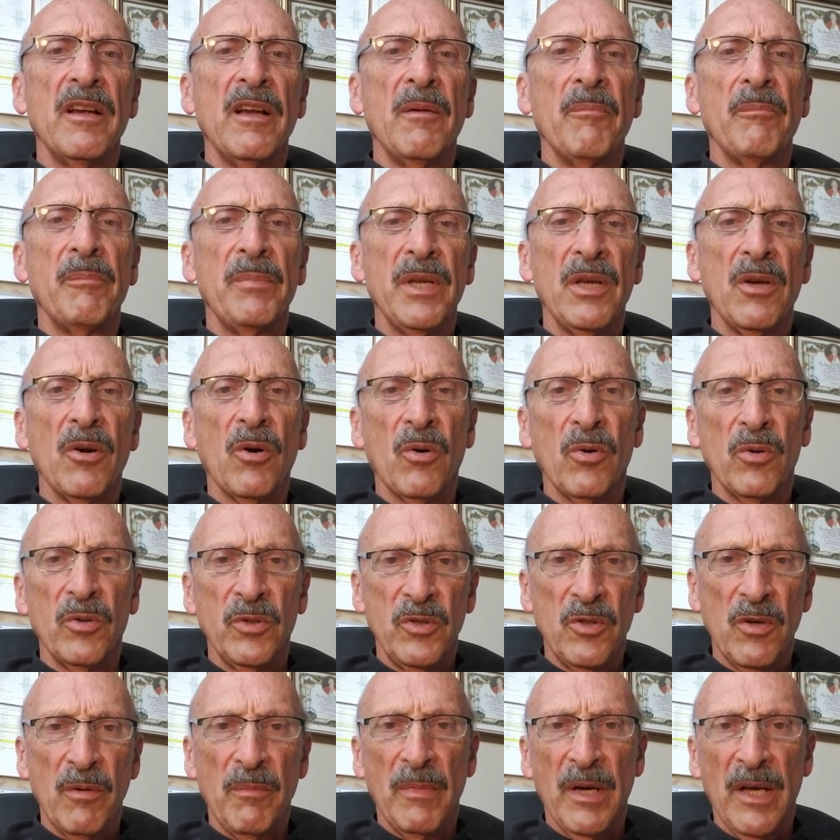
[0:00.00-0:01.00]
behold
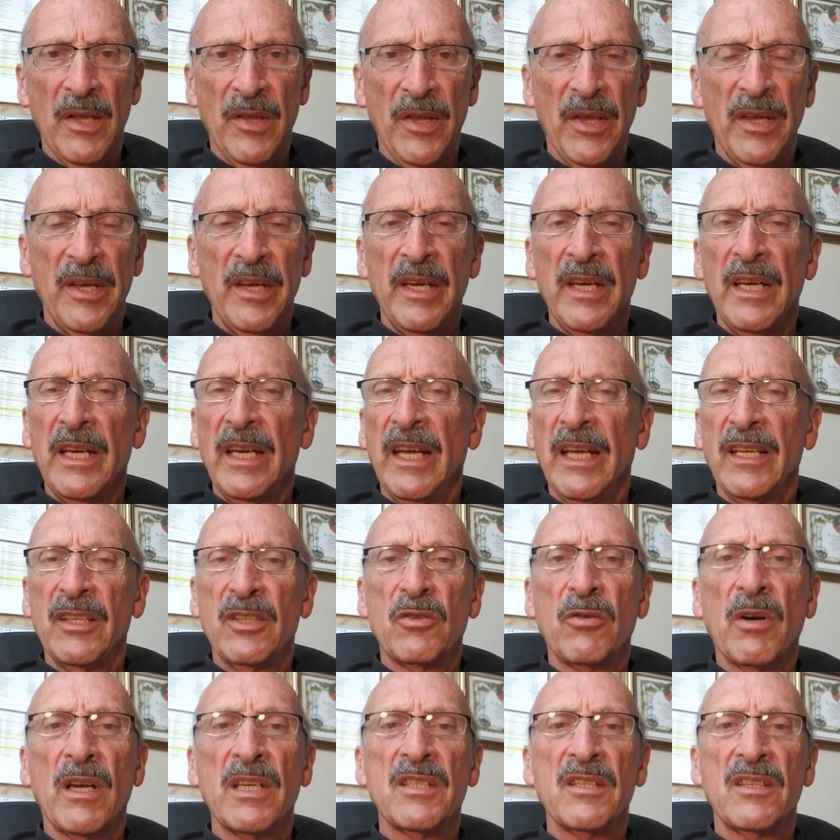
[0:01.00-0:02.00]
your mother, and
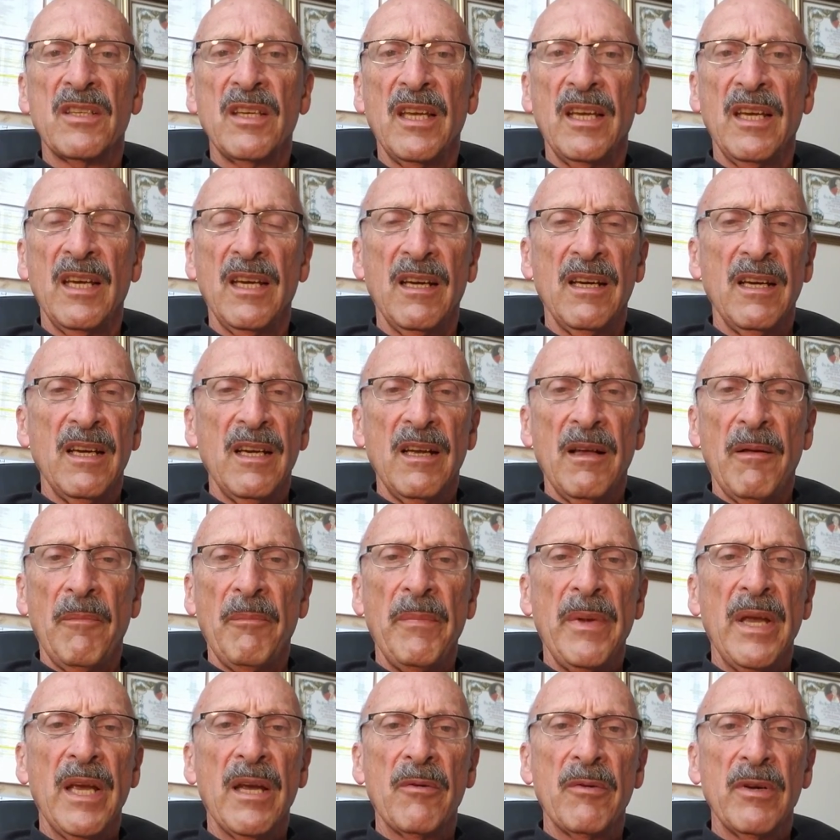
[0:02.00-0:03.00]
trusting
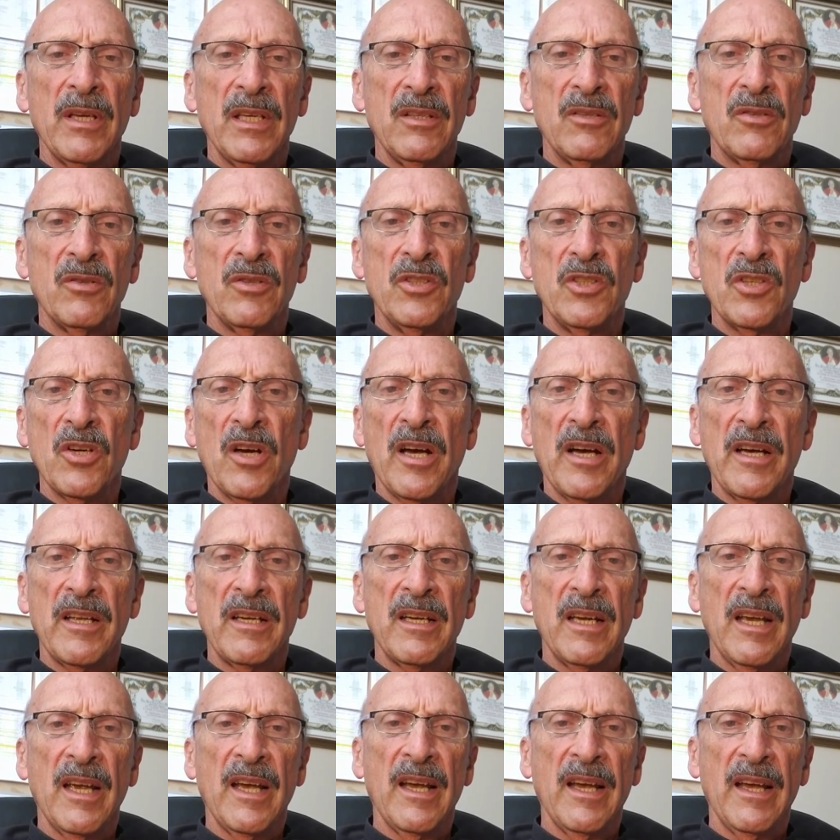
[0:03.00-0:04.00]
Mary to John
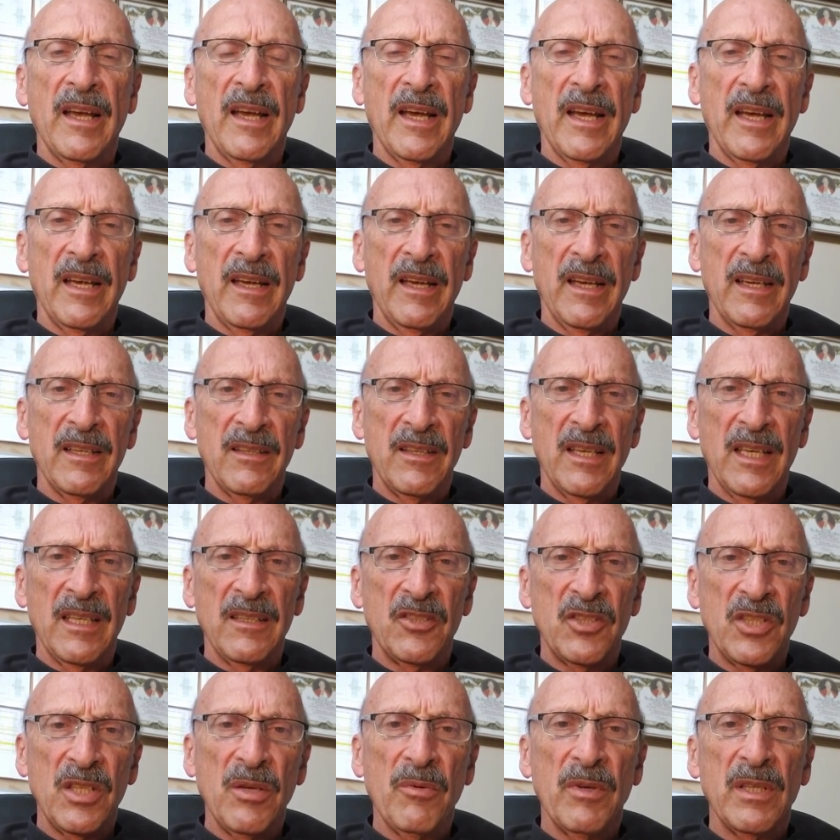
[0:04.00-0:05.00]
that
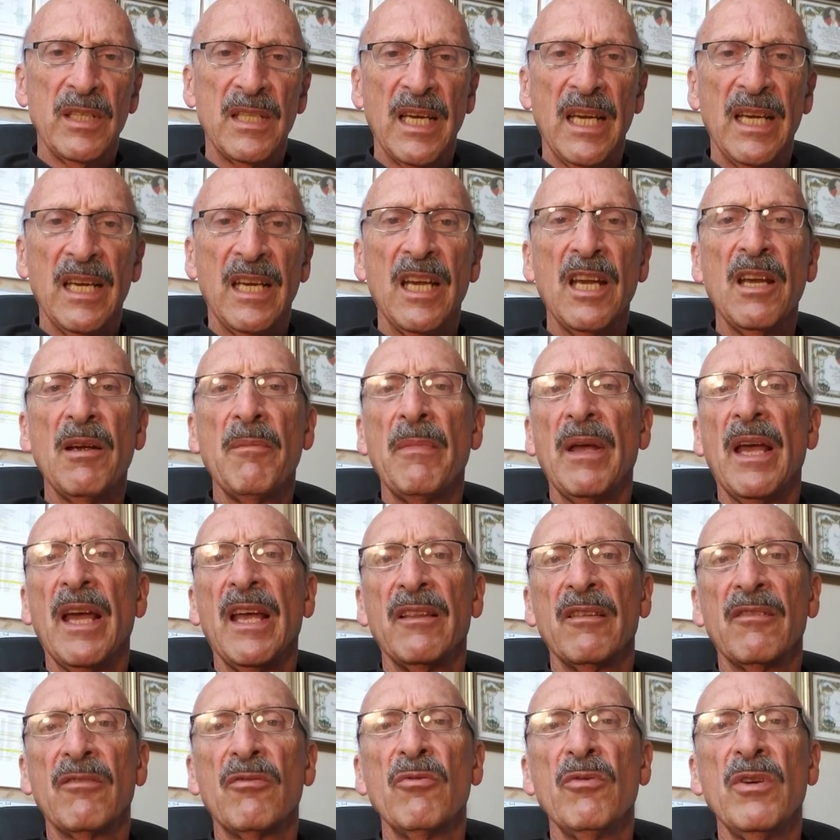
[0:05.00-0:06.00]
she would take him
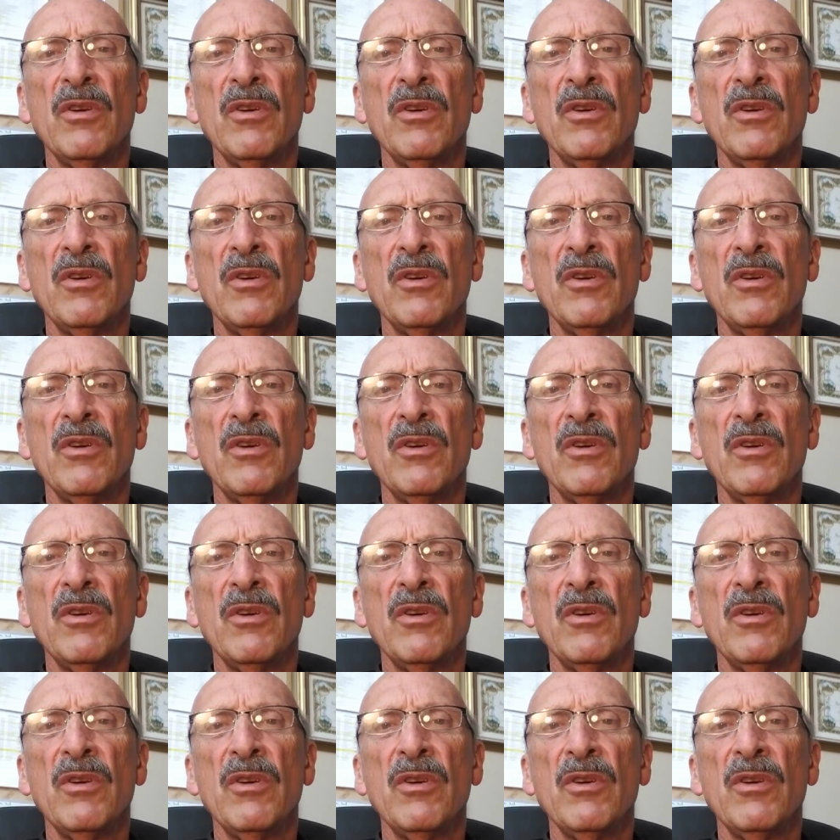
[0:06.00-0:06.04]
and through